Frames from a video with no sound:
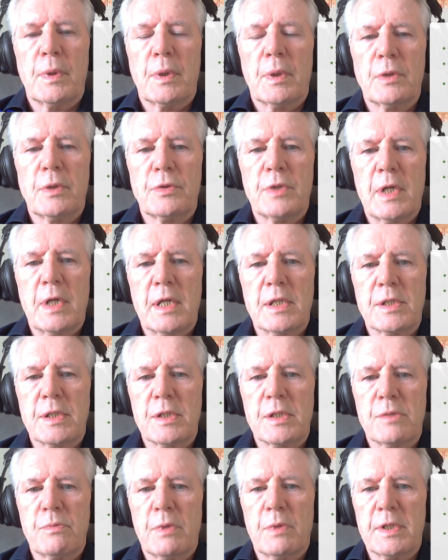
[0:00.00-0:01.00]
Contrast
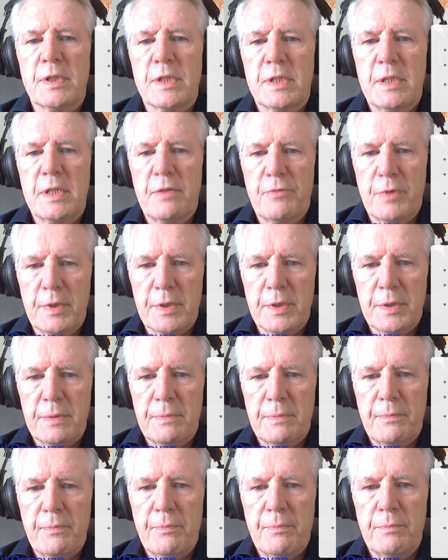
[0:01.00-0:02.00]
is what is different
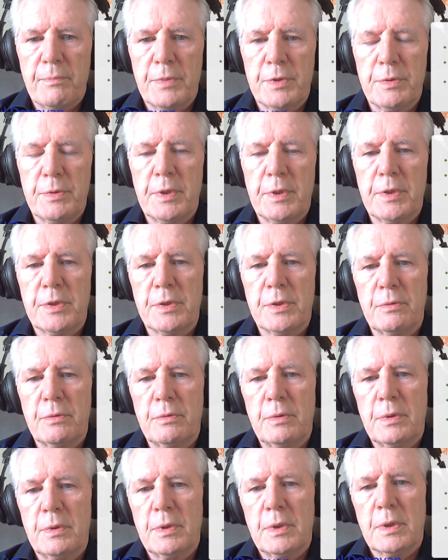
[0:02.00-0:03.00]
between the
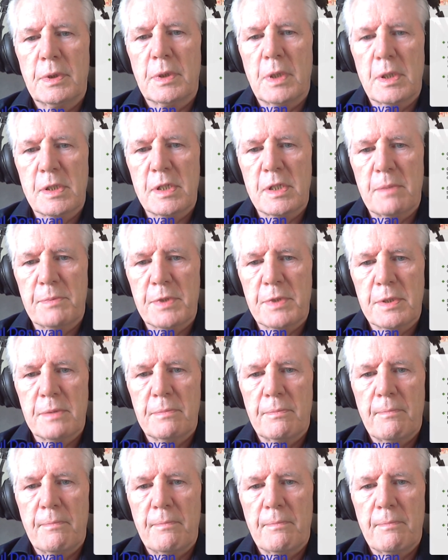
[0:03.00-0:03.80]
two concepts.